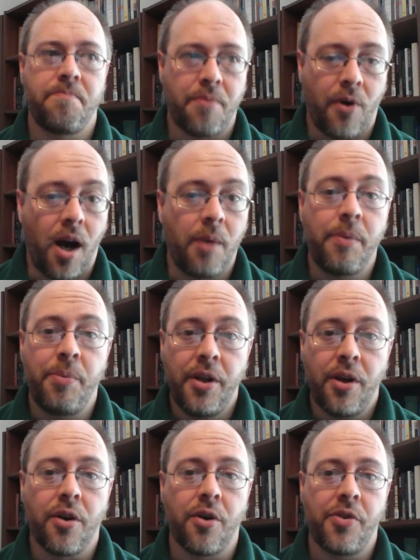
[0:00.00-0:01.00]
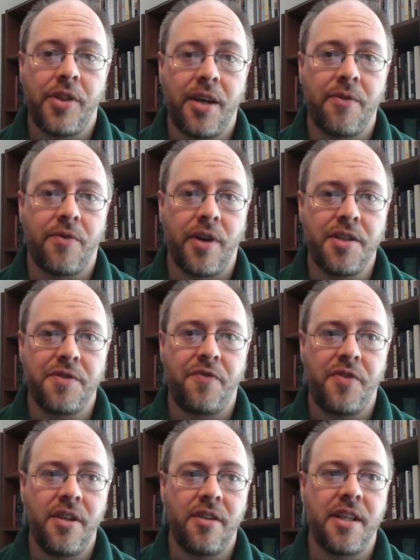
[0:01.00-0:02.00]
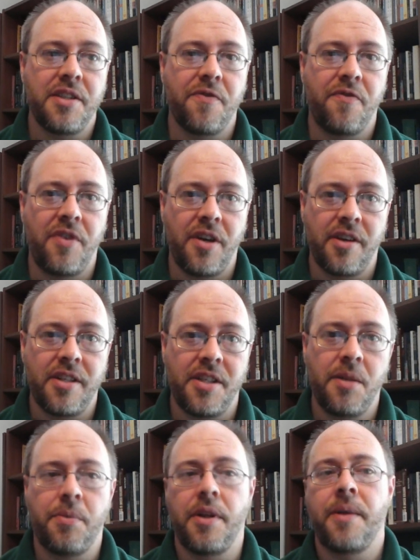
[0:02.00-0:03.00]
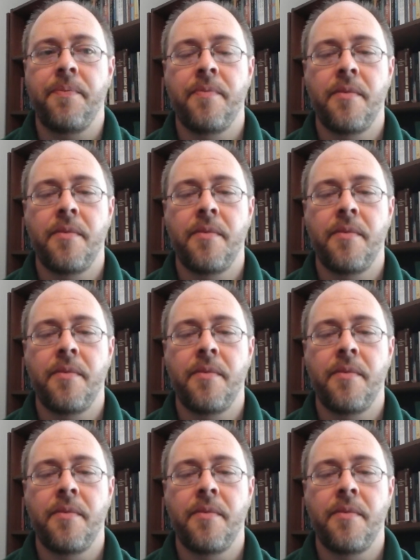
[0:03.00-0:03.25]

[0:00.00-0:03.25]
probably hurt that friend's feelings very deeply.